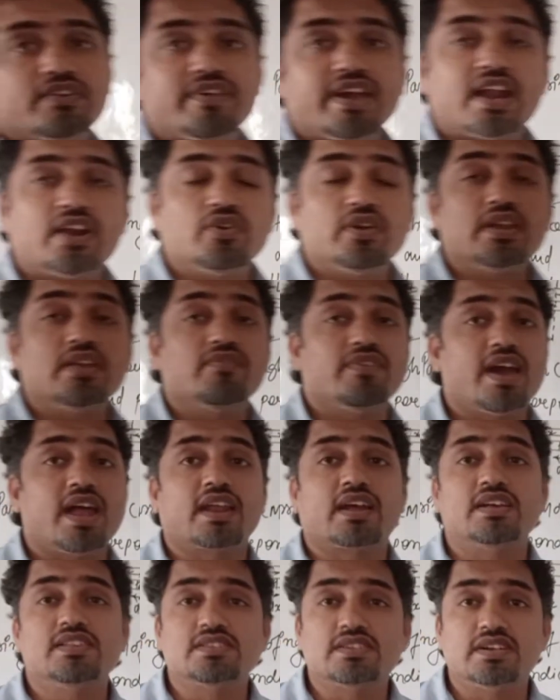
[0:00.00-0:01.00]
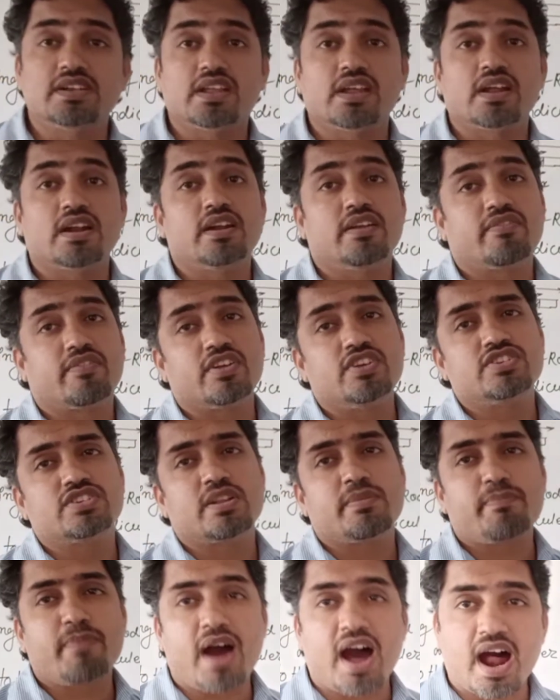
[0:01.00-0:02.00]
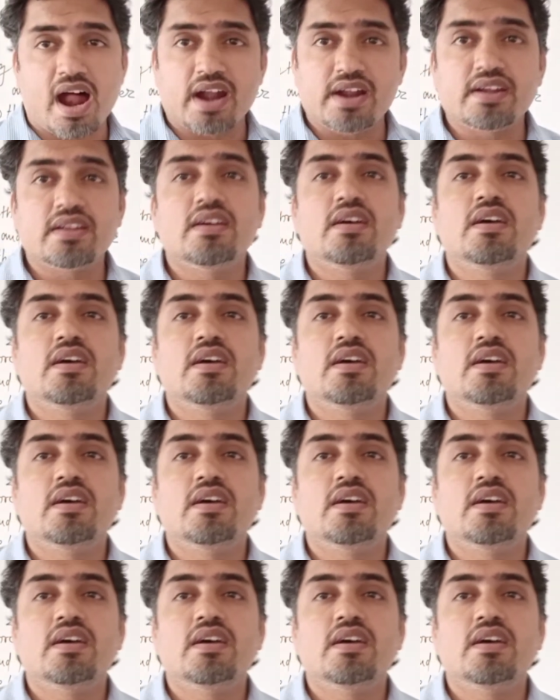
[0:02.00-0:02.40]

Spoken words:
we are doing? We are considering a differential part